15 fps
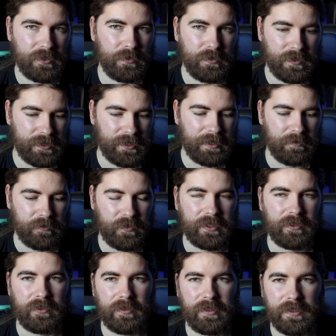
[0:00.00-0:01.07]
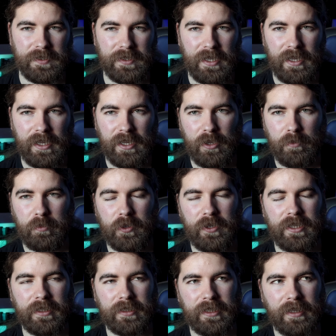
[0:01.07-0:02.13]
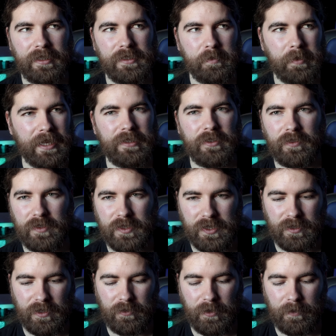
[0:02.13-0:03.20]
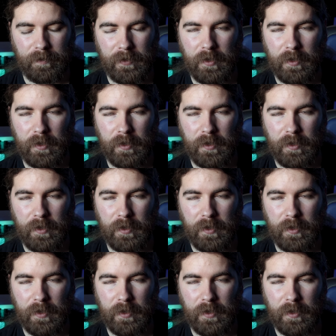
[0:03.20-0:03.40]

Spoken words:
do the same thing on this, but it can depend on the scenario.